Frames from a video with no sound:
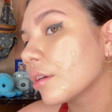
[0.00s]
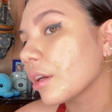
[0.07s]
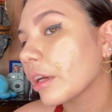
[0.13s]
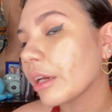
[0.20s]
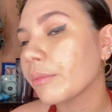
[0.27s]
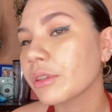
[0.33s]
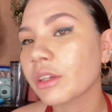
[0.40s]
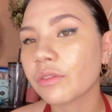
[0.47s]
And
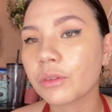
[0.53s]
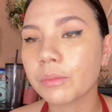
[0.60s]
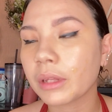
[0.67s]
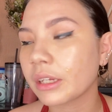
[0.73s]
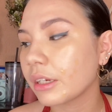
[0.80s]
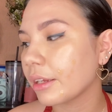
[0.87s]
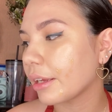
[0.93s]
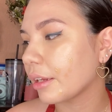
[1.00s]
we just have to
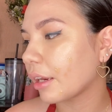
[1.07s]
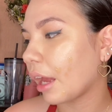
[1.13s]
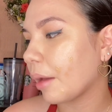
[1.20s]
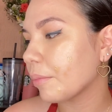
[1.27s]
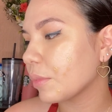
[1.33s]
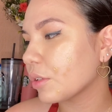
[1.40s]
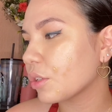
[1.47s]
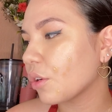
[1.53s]
blend it in. I'm
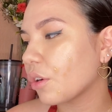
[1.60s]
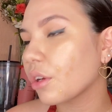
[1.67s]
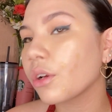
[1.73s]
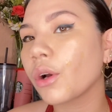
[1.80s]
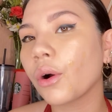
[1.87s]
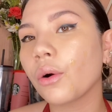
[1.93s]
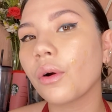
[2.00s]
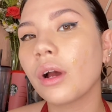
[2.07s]
just gonna
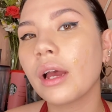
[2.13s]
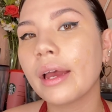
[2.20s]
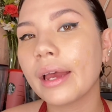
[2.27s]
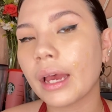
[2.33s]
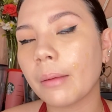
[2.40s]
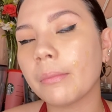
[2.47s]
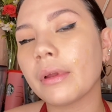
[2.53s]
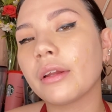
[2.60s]
go
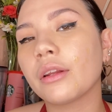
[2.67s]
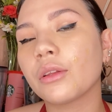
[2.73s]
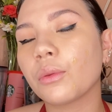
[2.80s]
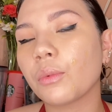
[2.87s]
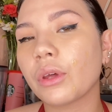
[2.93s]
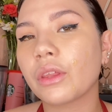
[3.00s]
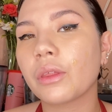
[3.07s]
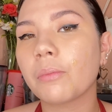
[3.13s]
and blend it
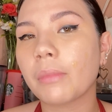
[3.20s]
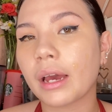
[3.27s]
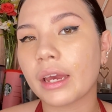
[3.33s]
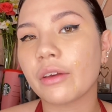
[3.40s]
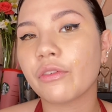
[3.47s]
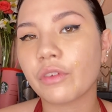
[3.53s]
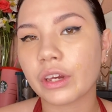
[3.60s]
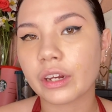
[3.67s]
with my
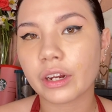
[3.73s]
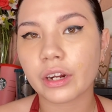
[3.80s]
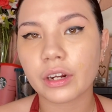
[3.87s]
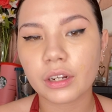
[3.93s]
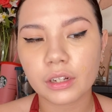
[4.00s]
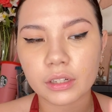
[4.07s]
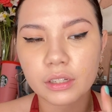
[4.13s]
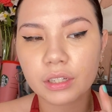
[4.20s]
finger
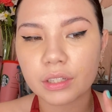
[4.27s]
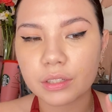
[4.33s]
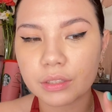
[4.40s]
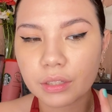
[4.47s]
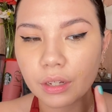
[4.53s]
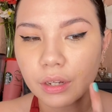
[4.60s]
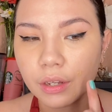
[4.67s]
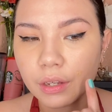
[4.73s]
because
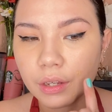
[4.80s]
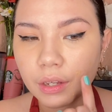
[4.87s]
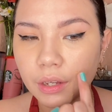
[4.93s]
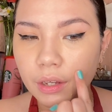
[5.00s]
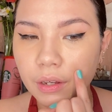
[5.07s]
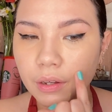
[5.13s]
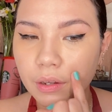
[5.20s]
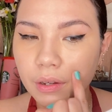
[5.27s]

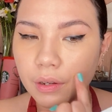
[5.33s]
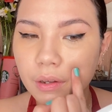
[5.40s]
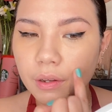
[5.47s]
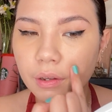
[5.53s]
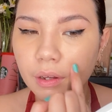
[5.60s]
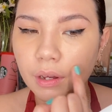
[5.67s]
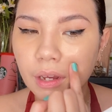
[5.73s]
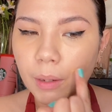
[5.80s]

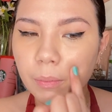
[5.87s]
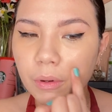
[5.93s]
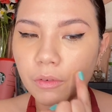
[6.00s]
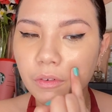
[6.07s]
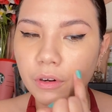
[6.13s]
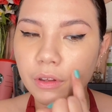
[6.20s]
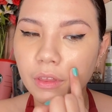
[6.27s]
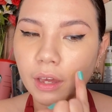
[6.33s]
I
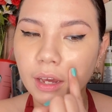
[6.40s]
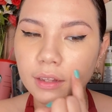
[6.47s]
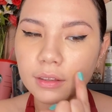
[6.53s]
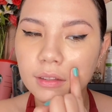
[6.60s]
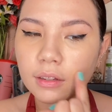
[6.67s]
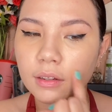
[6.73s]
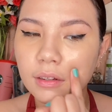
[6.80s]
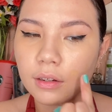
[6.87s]
prefer that
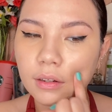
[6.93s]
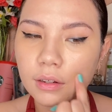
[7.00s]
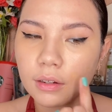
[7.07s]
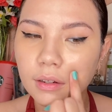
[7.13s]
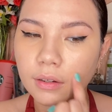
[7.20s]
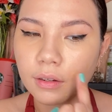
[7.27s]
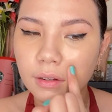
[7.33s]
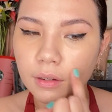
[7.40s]

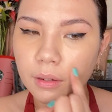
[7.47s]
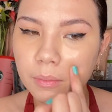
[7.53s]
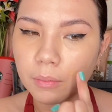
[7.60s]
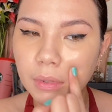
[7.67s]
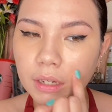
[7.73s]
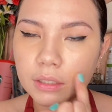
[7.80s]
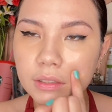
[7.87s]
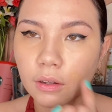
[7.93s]

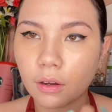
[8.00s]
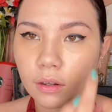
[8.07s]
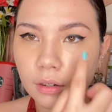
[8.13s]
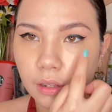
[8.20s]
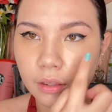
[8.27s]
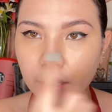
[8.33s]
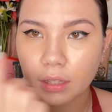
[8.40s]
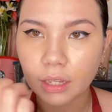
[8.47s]
based on
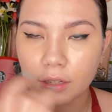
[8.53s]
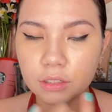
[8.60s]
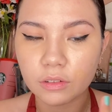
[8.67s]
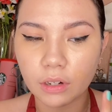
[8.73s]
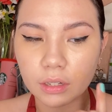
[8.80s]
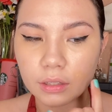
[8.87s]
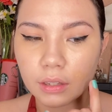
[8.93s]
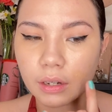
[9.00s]
the test
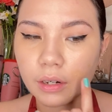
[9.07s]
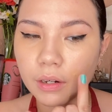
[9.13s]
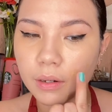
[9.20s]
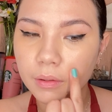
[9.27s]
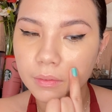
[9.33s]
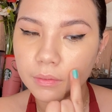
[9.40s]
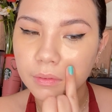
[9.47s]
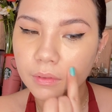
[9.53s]
right here.
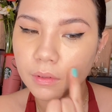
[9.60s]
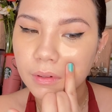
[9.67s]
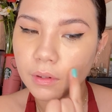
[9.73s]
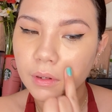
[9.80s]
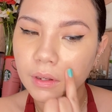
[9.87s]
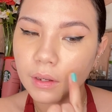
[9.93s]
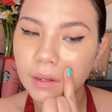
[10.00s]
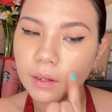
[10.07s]

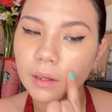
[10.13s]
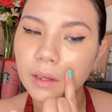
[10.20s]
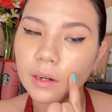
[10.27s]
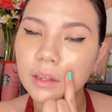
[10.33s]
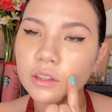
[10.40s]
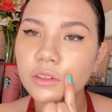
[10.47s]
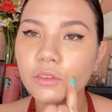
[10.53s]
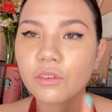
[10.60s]
And
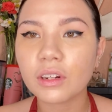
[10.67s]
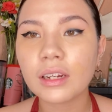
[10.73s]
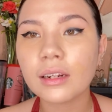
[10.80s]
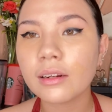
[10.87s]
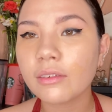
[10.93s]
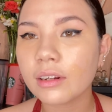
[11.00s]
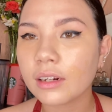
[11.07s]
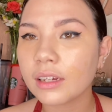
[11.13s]
it's
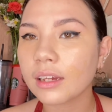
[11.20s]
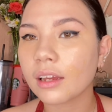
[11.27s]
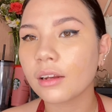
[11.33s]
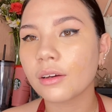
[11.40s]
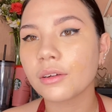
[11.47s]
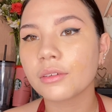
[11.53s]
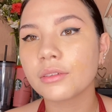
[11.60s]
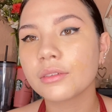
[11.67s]
really, really
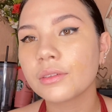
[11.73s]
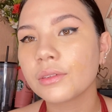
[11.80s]
yellow.